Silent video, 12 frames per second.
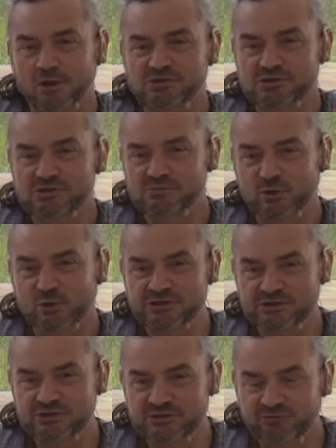answer some
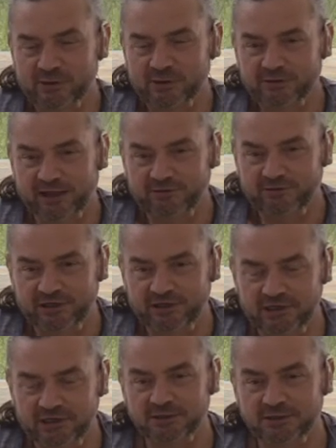questions if people have
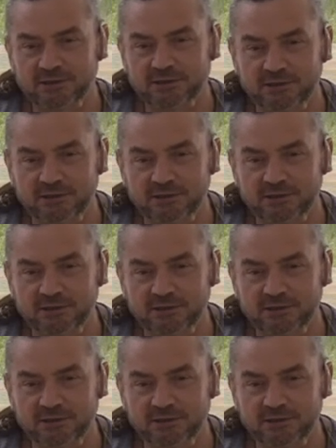any.